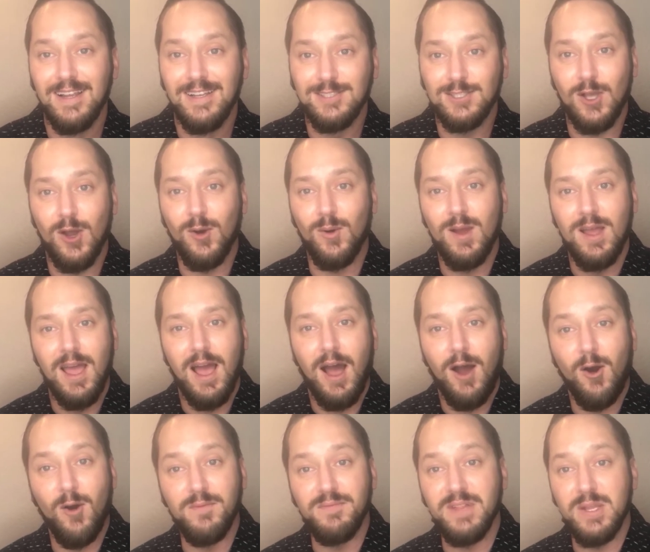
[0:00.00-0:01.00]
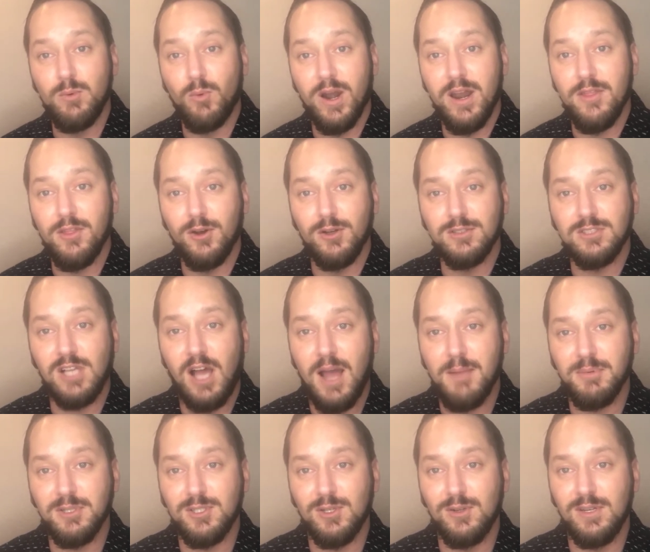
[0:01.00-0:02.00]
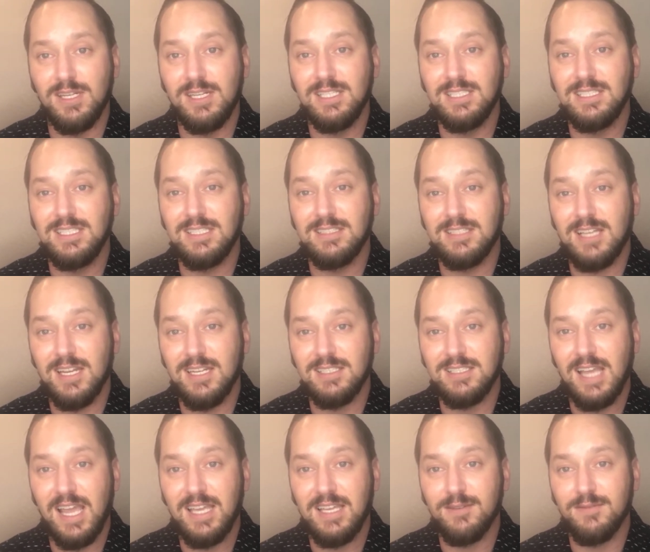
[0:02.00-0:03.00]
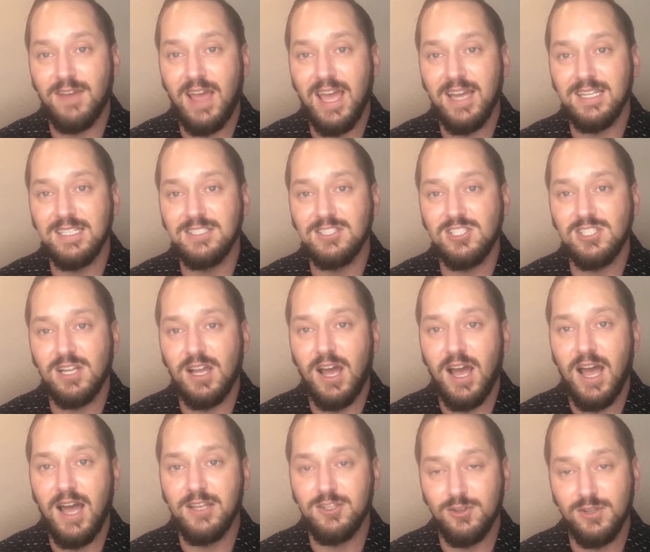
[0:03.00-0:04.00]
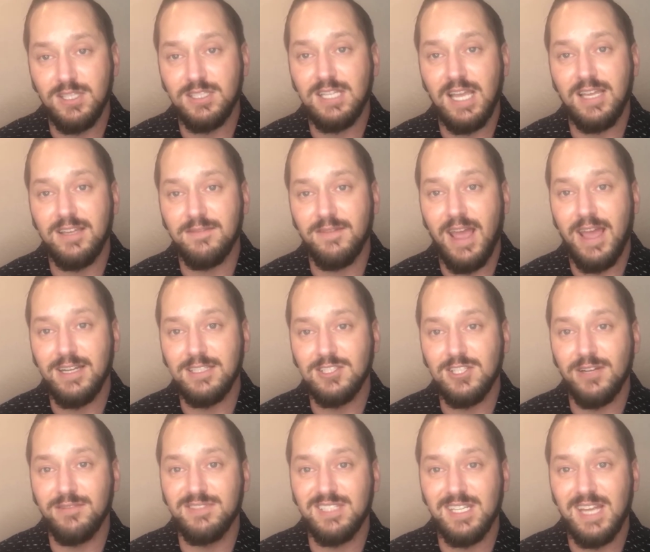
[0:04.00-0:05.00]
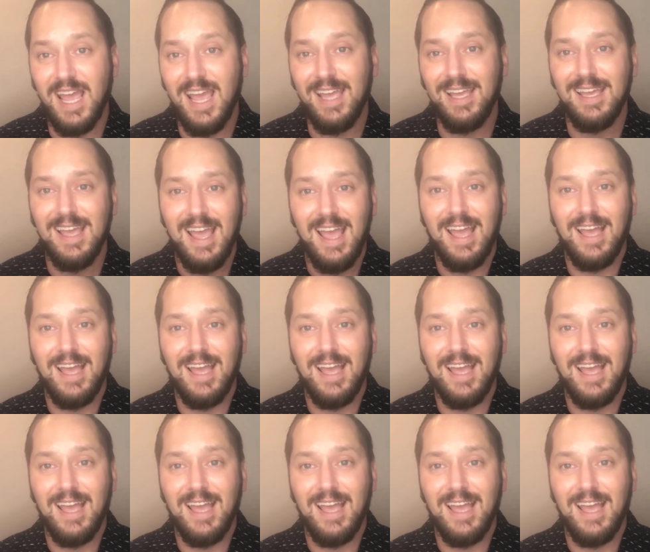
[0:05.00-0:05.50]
So hopefully one of those opportunities is going to take advantage, you can take advantage of today,